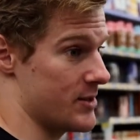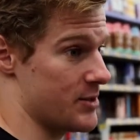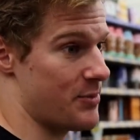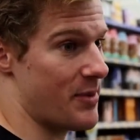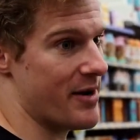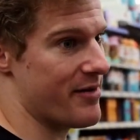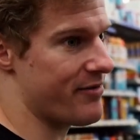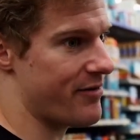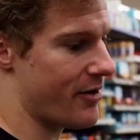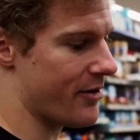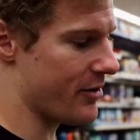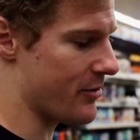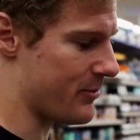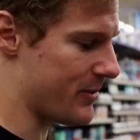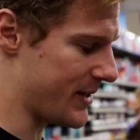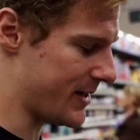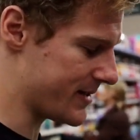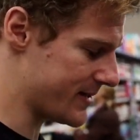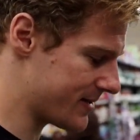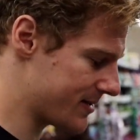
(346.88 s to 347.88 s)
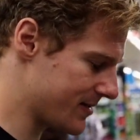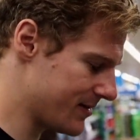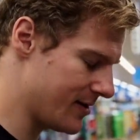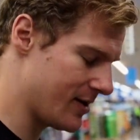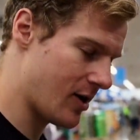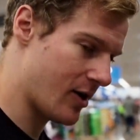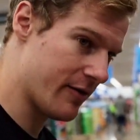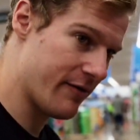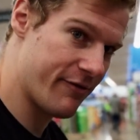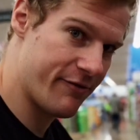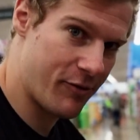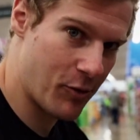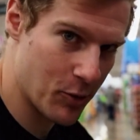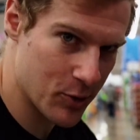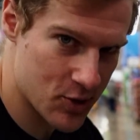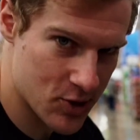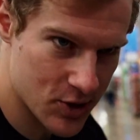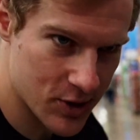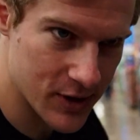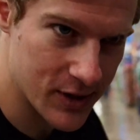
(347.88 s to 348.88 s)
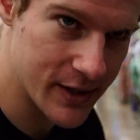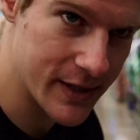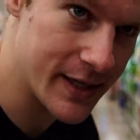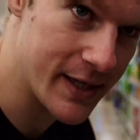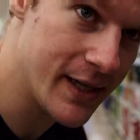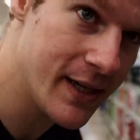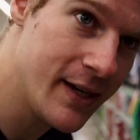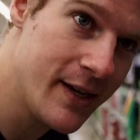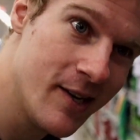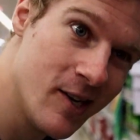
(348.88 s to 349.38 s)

It's by far the best. Unfortunately,